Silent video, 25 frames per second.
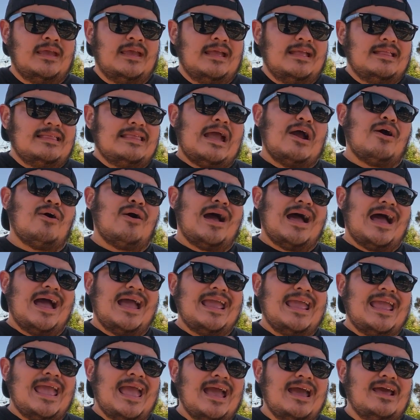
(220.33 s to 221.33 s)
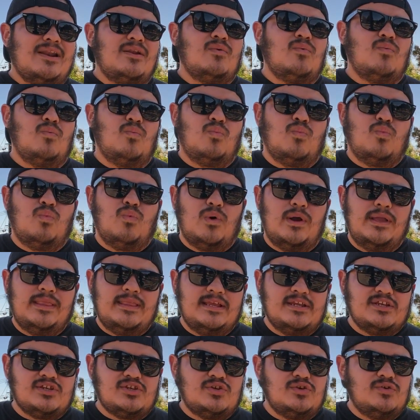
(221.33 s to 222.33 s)
Now, I had one
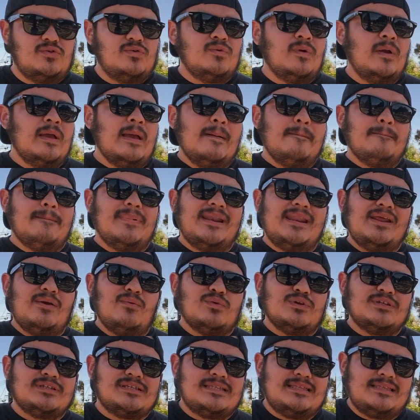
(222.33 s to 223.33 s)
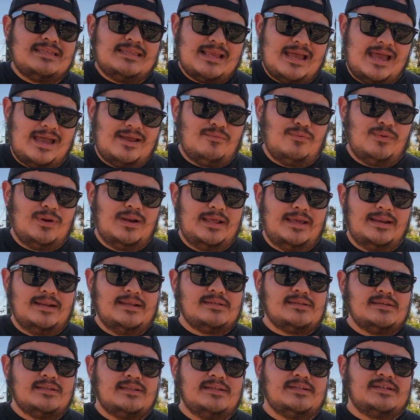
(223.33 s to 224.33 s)
issue, but it was not
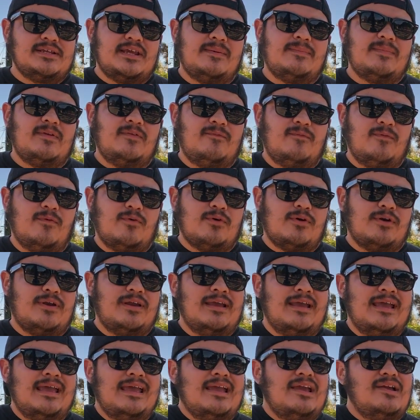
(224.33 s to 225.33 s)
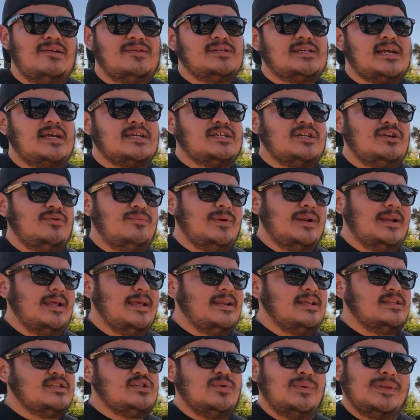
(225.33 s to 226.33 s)
related to the JB4. It was actually
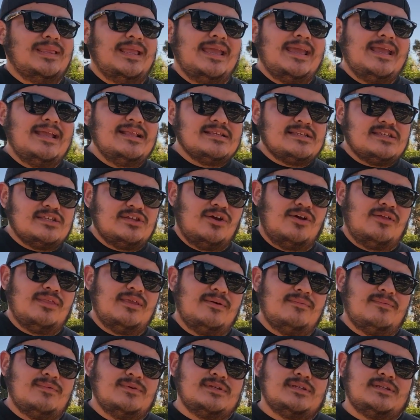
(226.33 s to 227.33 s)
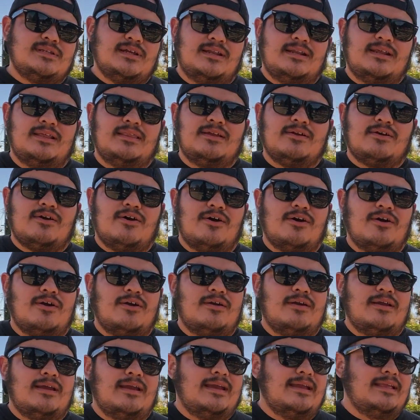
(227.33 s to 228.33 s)
related to an install that was done on the
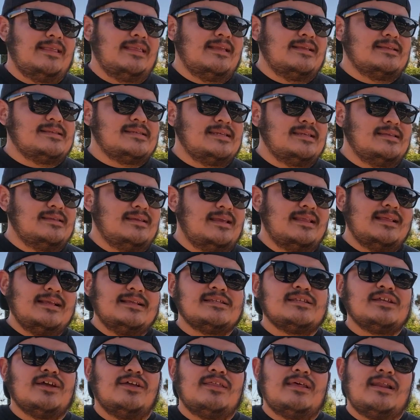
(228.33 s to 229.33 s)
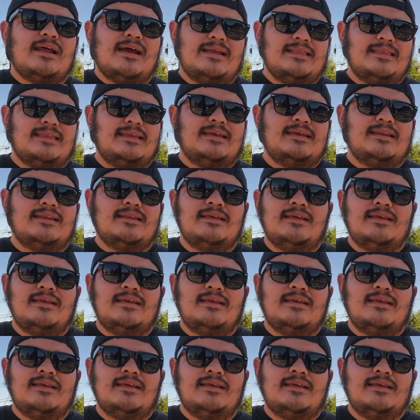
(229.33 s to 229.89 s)
car, and it's an install that I did